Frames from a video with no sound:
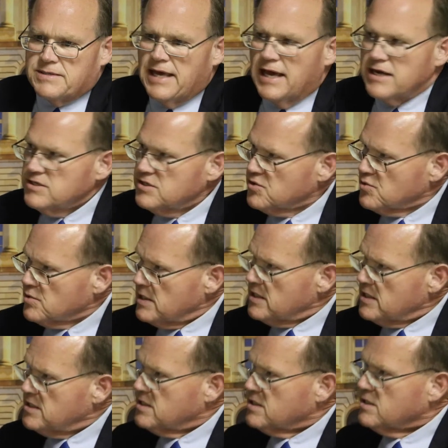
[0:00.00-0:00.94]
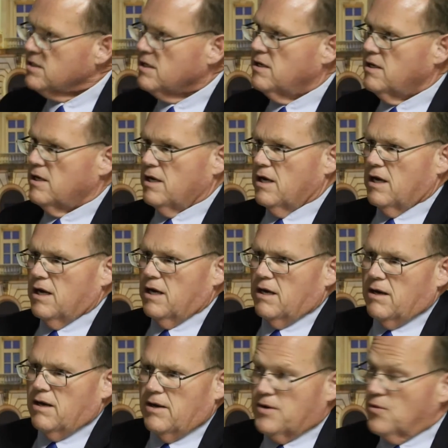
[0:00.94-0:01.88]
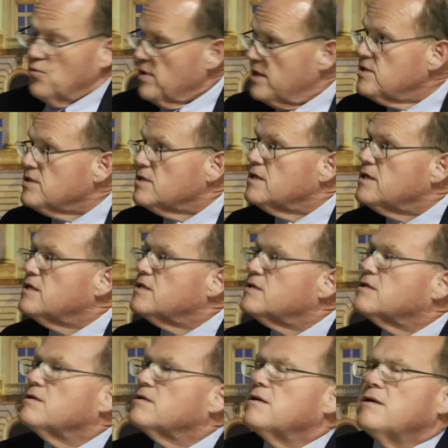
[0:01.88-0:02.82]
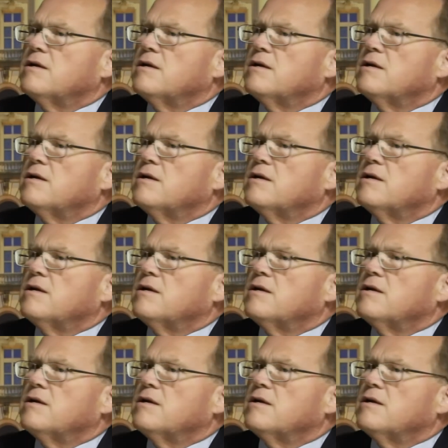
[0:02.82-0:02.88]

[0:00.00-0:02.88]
textualist, an originalist.